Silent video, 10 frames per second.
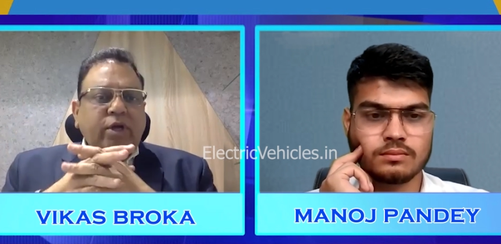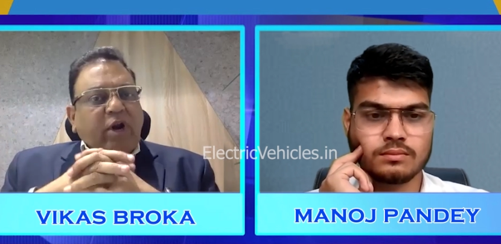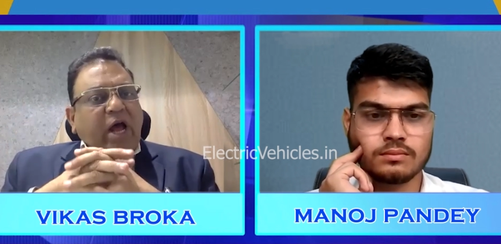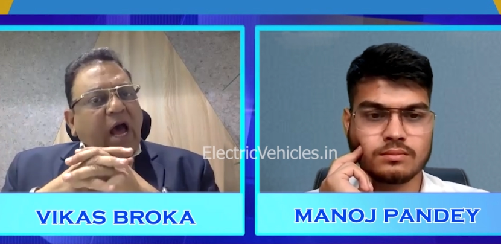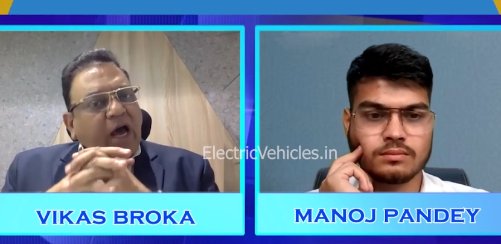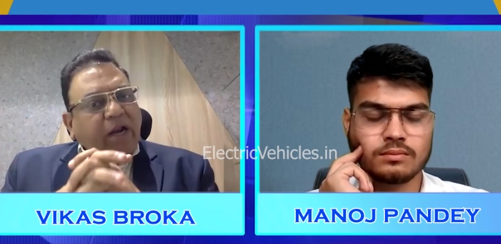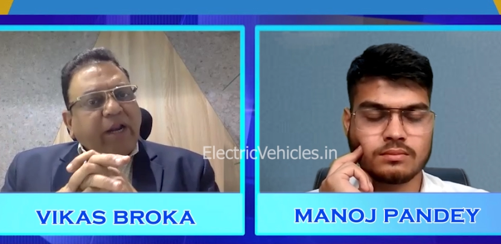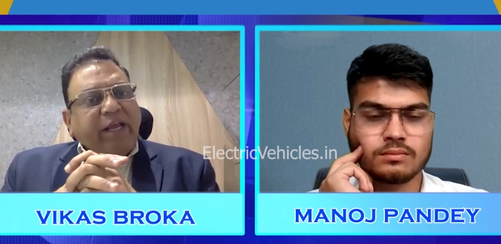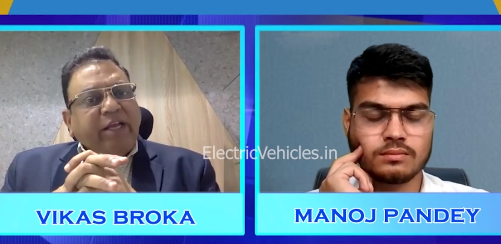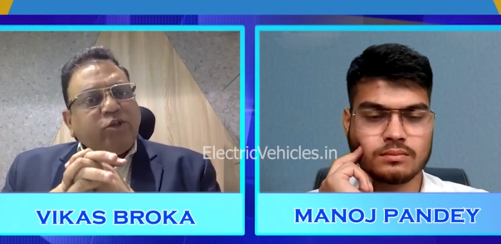Speaker 1: for
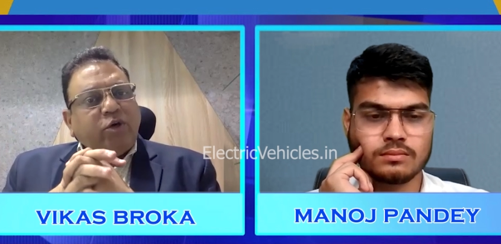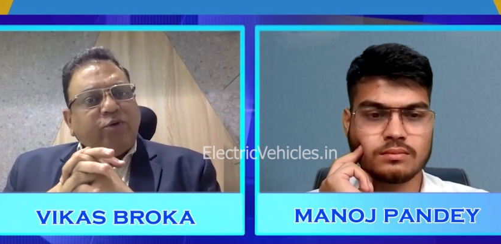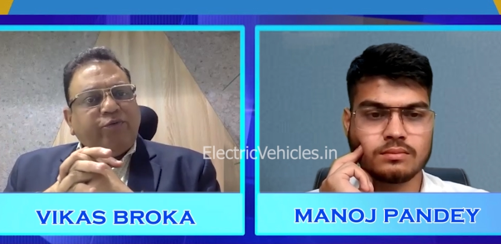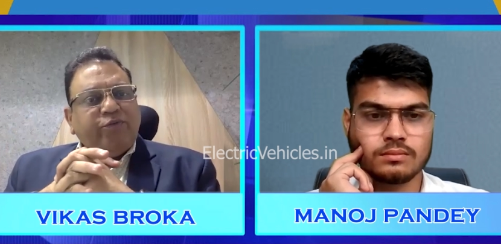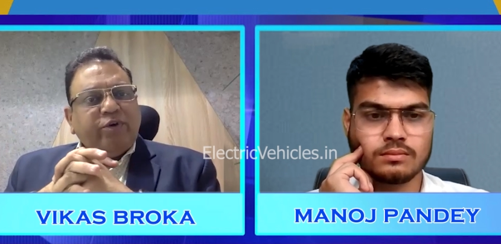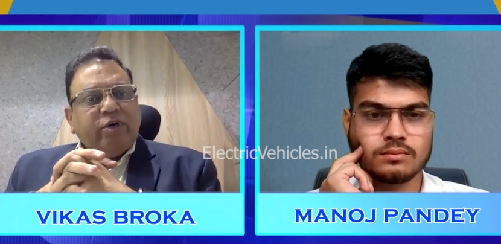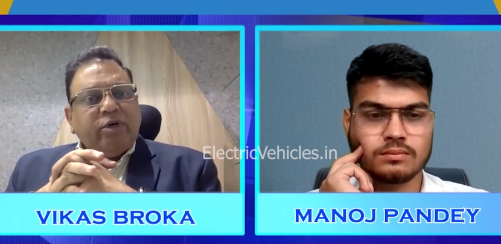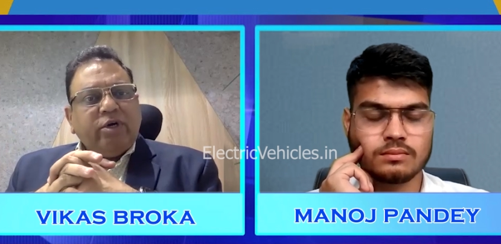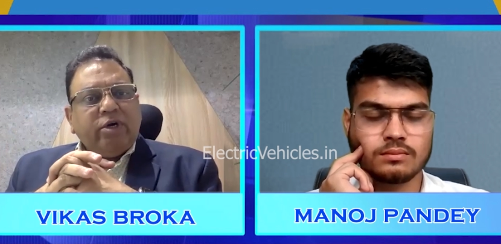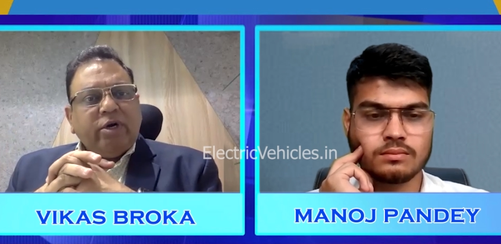our range of
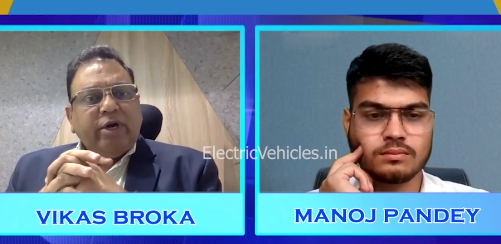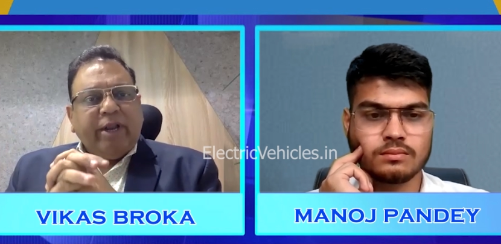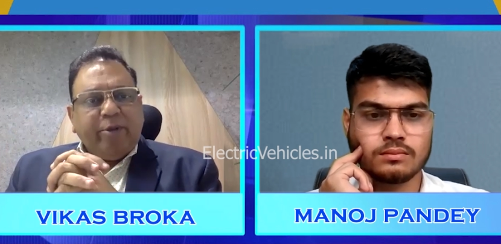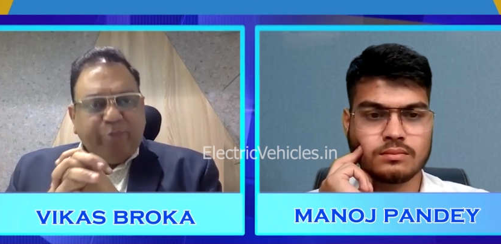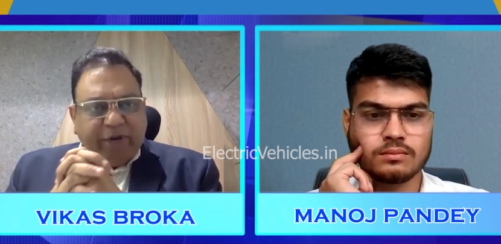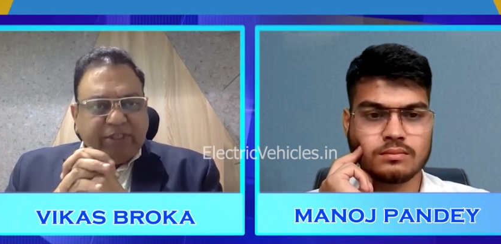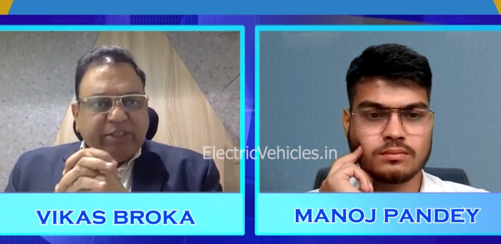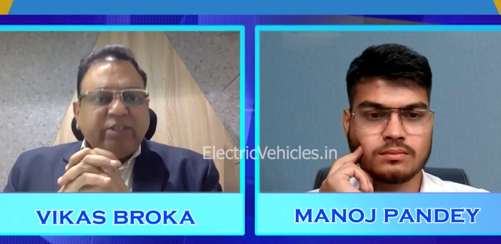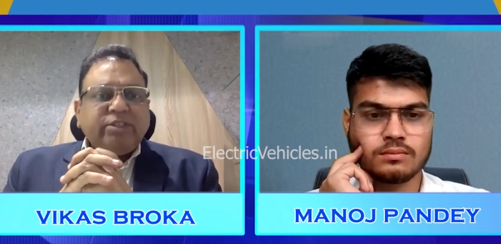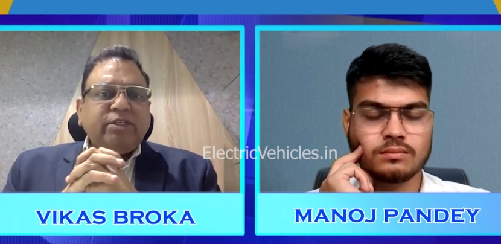uh,
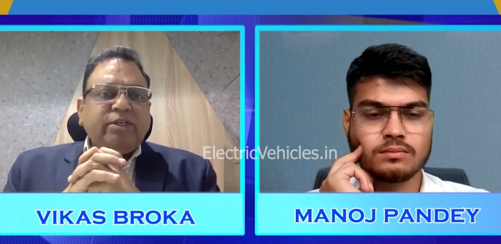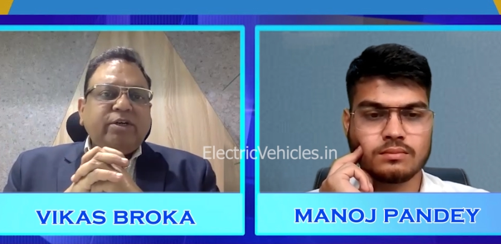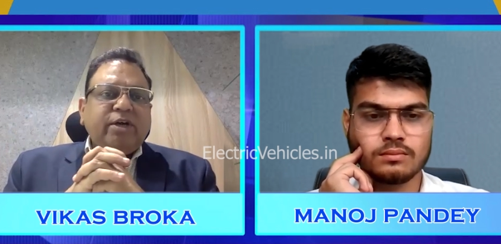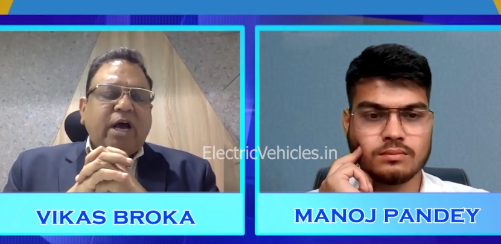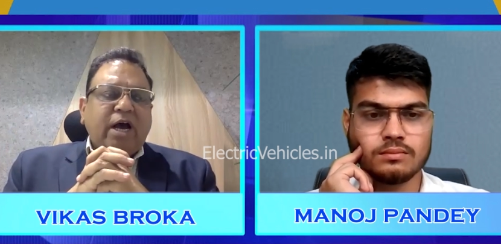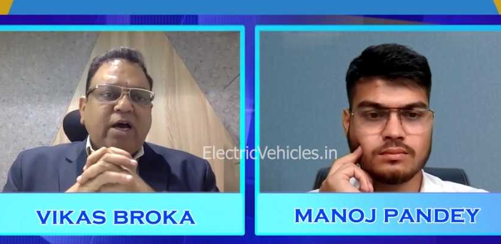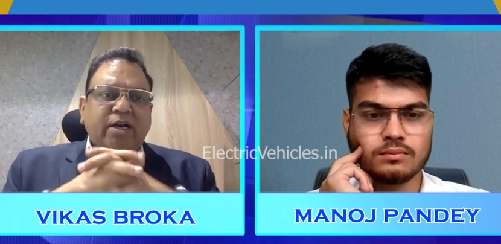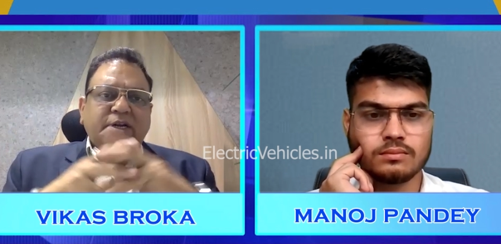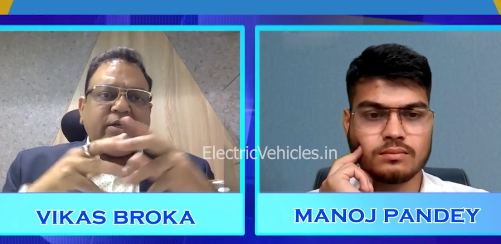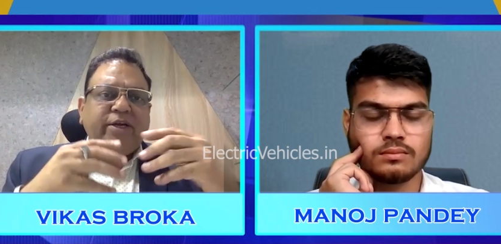temperatures, mm-hmm.
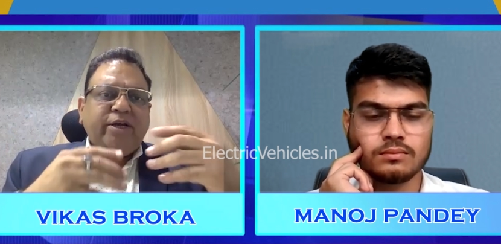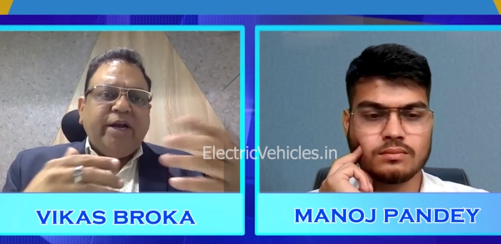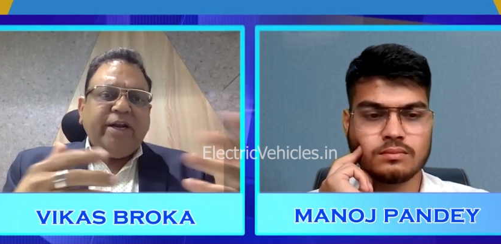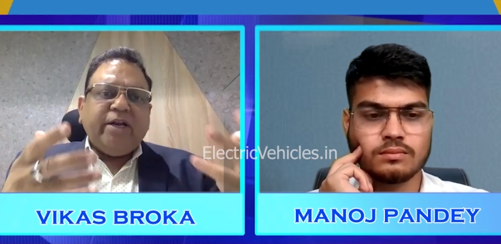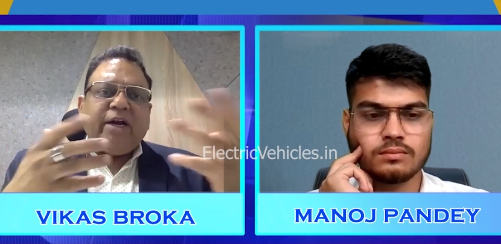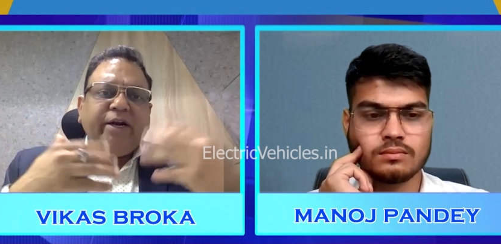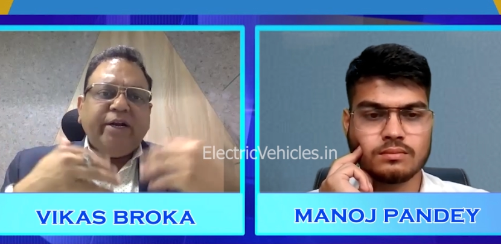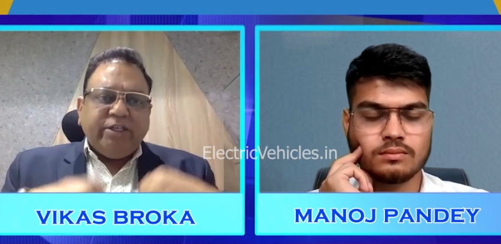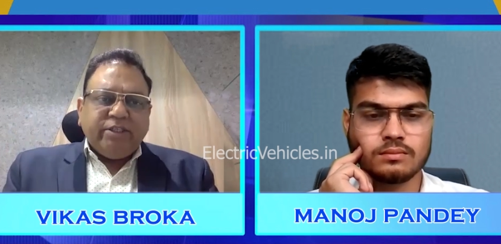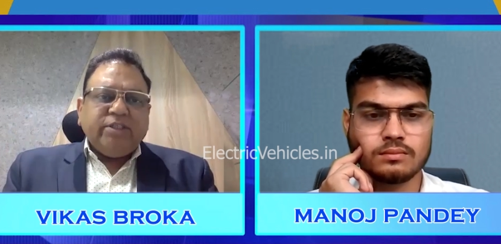our Indian
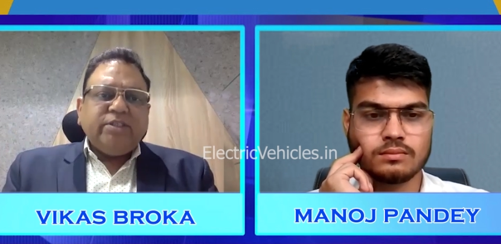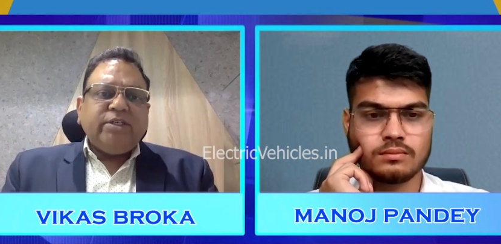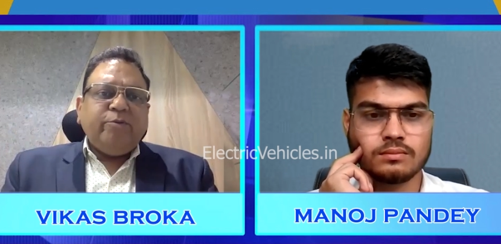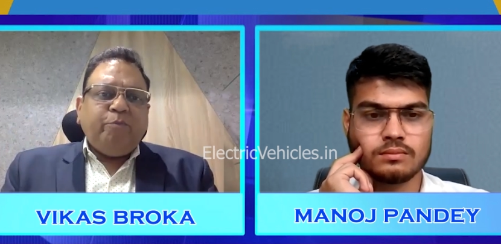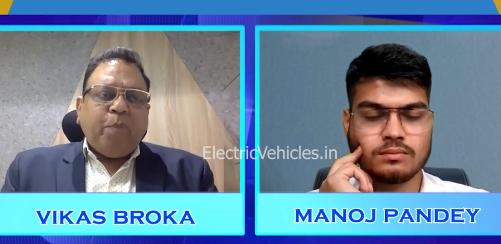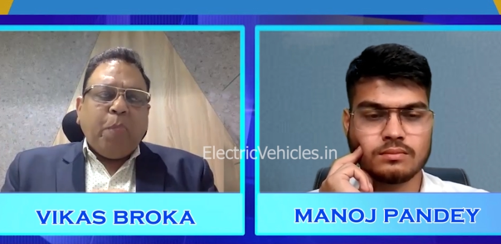conditions.